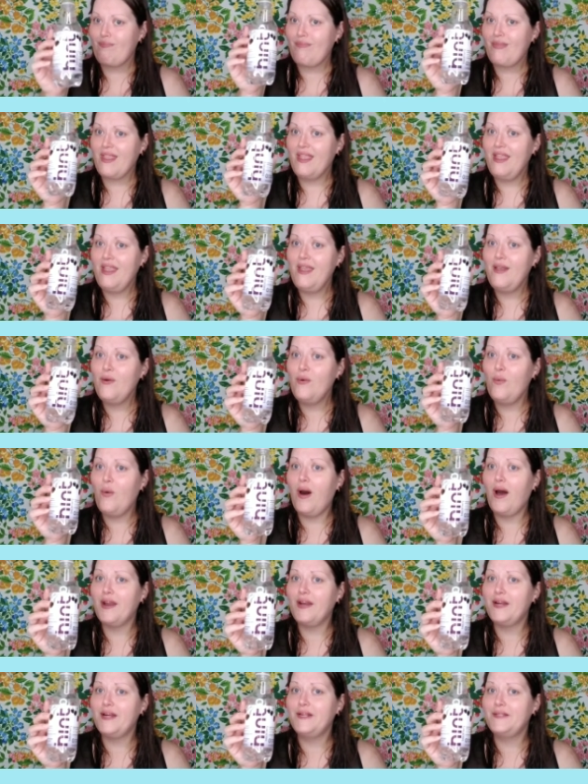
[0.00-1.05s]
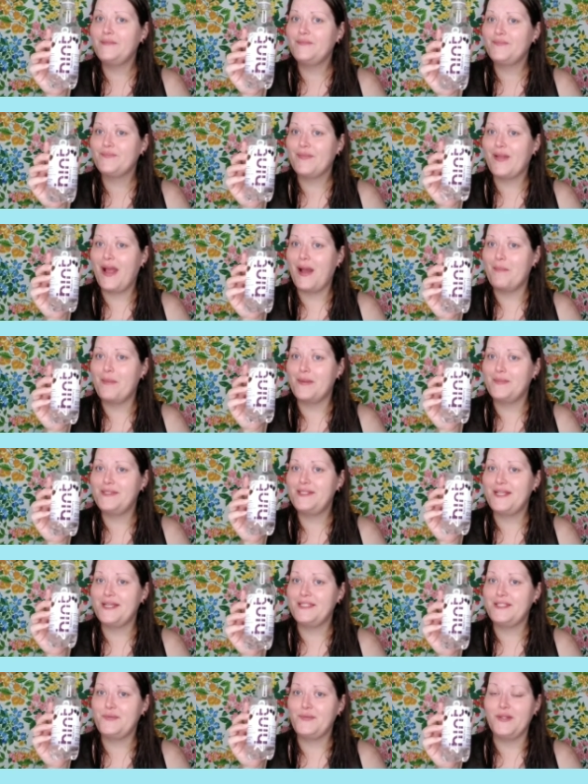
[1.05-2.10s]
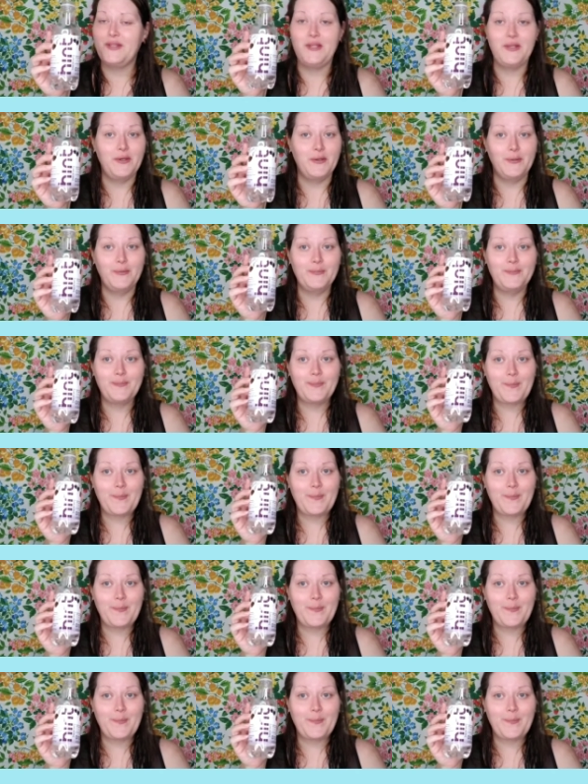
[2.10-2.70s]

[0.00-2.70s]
Hint water. I'm obsessed with you.